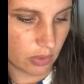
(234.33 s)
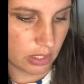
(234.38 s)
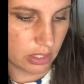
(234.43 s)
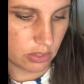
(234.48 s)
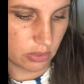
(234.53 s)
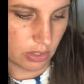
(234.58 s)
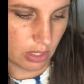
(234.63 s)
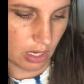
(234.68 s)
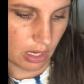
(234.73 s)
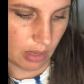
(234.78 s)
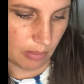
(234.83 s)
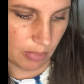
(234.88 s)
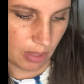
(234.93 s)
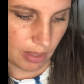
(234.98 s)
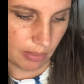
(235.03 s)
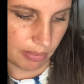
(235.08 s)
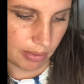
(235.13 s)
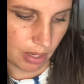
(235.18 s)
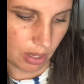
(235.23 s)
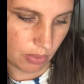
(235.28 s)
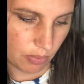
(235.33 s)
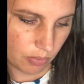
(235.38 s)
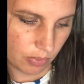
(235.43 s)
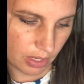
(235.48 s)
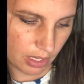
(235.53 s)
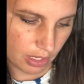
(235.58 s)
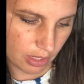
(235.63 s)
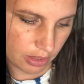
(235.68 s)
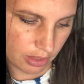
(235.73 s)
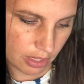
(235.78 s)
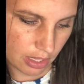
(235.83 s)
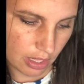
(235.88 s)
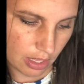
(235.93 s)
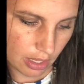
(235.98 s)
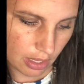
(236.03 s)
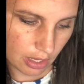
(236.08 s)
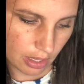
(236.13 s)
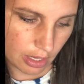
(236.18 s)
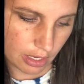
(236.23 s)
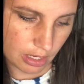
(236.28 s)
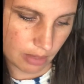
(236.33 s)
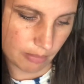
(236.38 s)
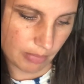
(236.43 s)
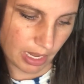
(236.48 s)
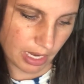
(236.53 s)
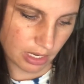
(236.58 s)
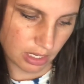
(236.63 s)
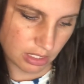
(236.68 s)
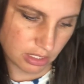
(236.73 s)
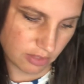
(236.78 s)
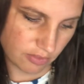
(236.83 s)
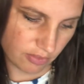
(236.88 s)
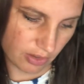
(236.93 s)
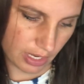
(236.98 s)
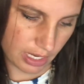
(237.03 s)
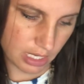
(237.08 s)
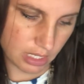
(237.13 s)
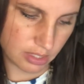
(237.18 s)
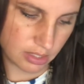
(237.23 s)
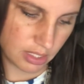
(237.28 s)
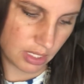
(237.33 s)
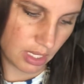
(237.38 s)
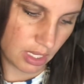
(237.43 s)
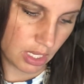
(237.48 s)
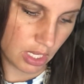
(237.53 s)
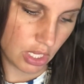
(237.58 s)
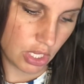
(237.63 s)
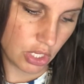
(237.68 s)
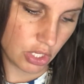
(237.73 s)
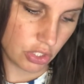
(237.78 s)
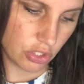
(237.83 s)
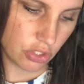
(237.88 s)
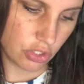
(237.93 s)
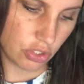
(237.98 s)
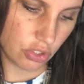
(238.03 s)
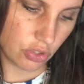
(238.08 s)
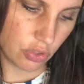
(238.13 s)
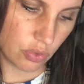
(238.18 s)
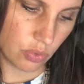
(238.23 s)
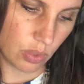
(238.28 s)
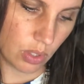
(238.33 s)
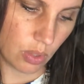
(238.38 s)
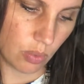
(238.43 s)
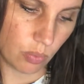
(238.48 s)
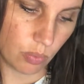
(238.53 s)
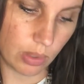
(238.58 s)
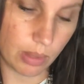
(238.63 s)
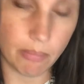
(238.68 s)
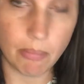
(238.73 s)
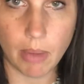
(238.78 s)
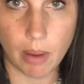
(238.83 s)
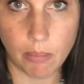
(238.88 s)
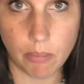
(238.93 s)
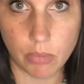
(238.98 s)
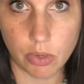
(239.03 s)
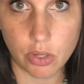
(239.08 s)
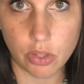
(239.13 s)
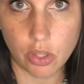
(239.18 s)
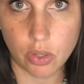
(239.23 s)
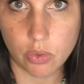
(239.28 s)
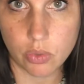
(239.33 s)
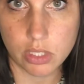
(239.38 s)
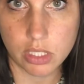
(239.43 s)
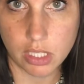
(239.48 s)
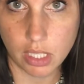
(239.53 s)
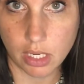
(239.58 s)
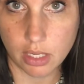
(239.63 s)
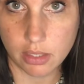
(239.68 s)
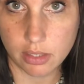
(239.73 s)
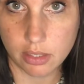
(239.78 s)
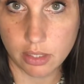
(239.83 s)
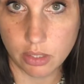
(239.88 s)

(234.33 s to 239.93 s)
to come up with a mnemonic device to remember those things.